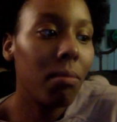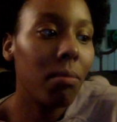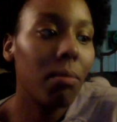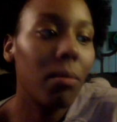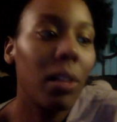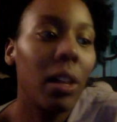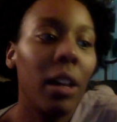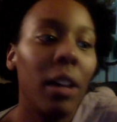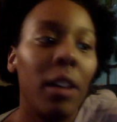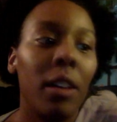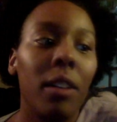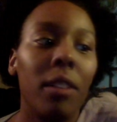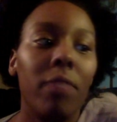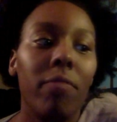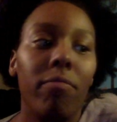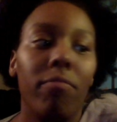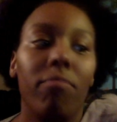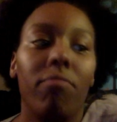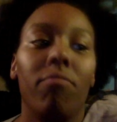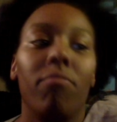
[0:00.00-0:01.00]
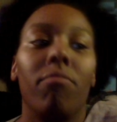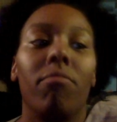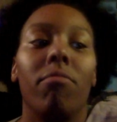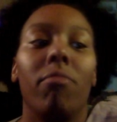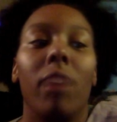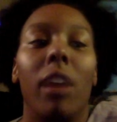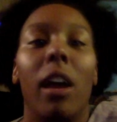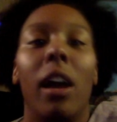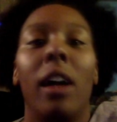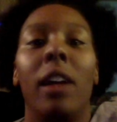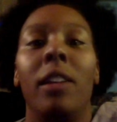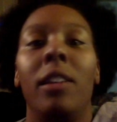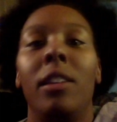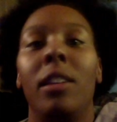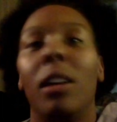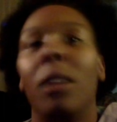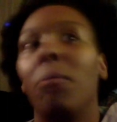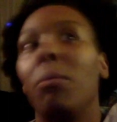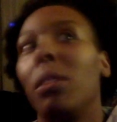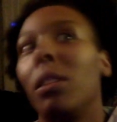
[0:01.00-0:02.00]
Like, I
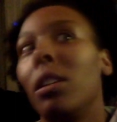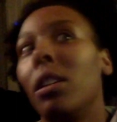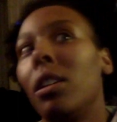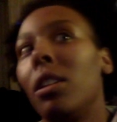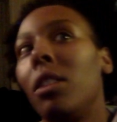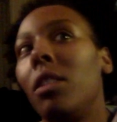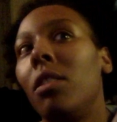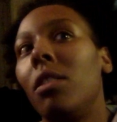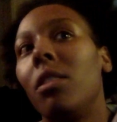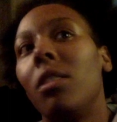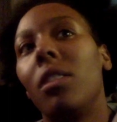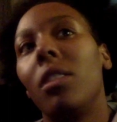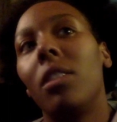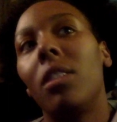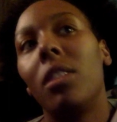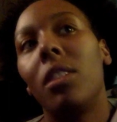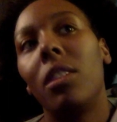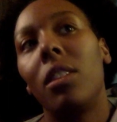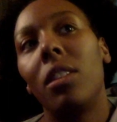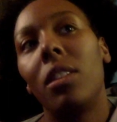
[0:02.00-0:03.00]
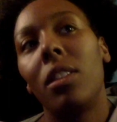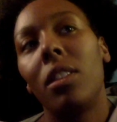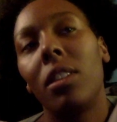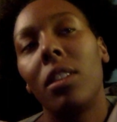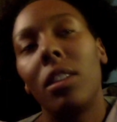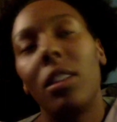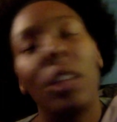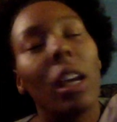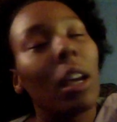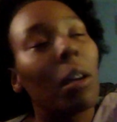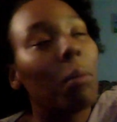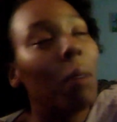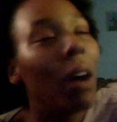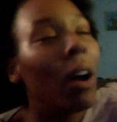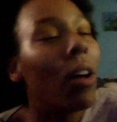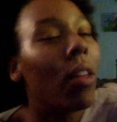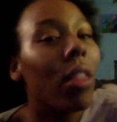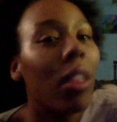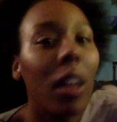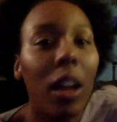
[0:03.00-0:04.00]
attempted to take my
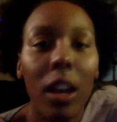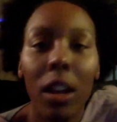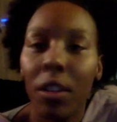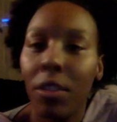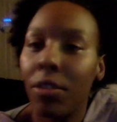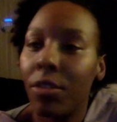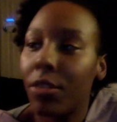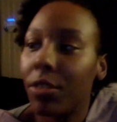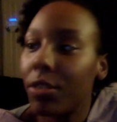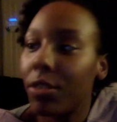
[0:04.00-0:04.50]
own life